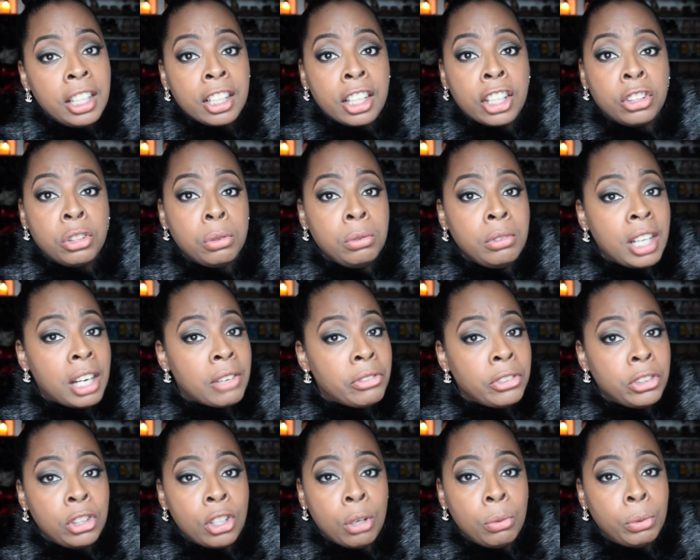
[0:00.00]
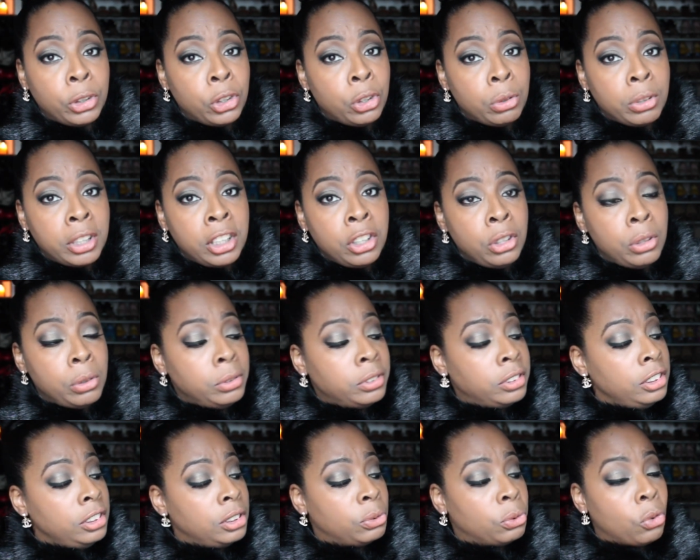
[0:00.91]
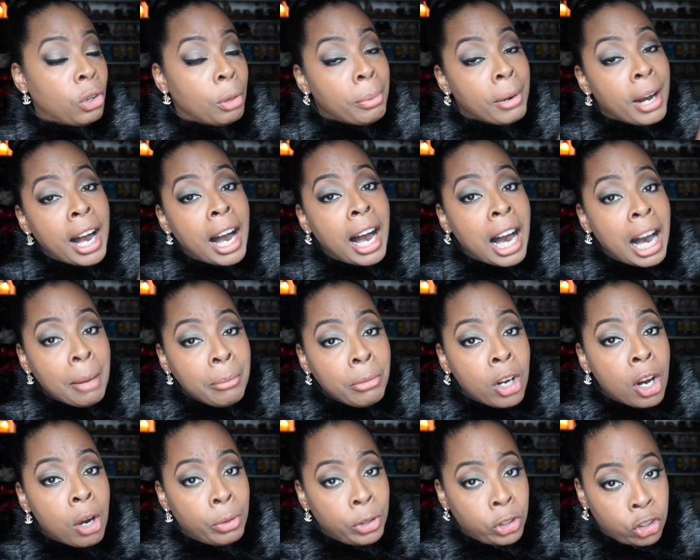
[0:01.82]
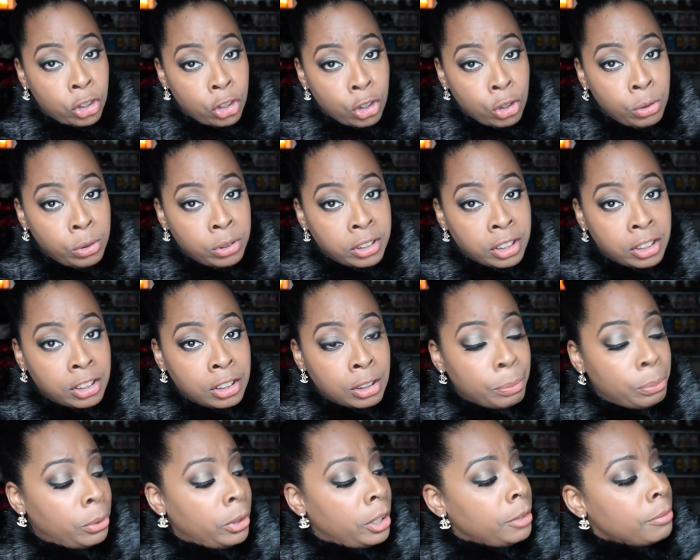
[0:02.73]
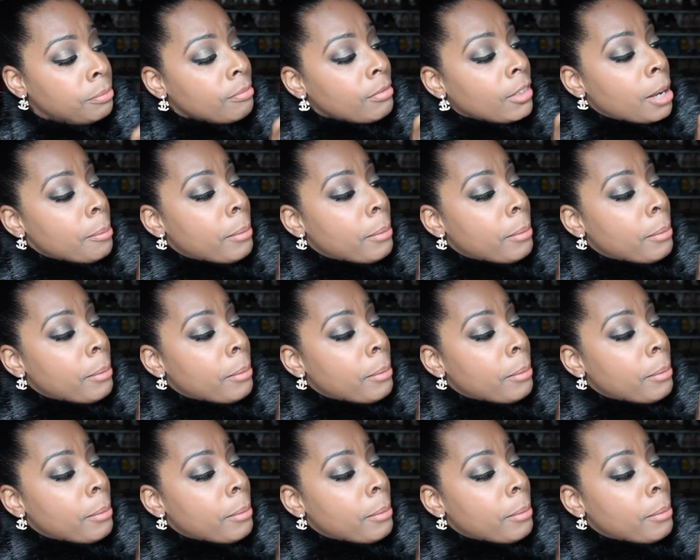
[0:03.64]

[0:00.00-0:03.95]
because you never know what you can use these for but I'm going to use this to put